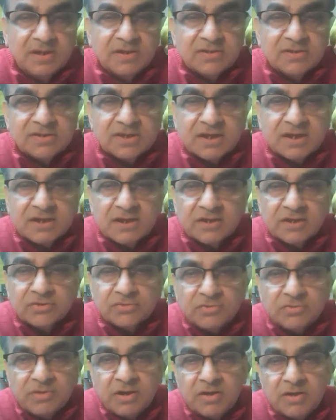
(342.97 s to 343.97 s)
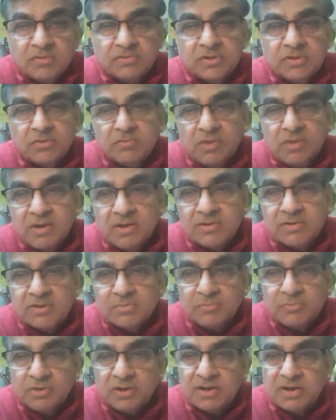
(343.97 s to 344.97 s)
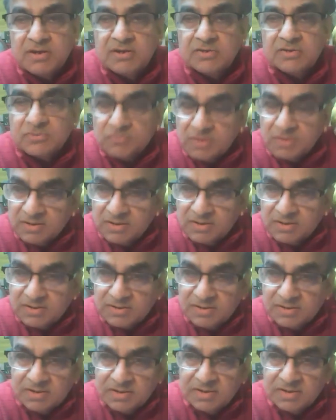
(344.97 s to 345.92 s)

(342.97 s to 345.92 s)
settled throughout the once borderless world